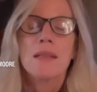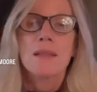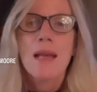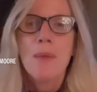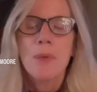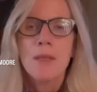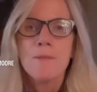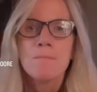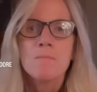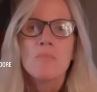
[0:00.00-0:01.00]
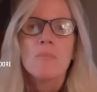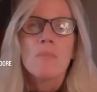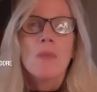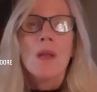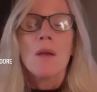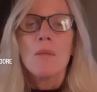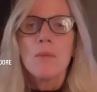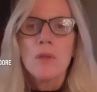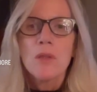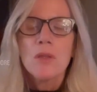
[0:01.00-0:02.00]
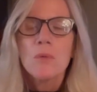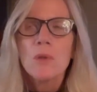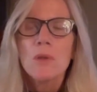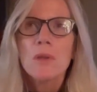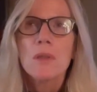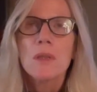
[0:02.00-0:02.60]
does happen you will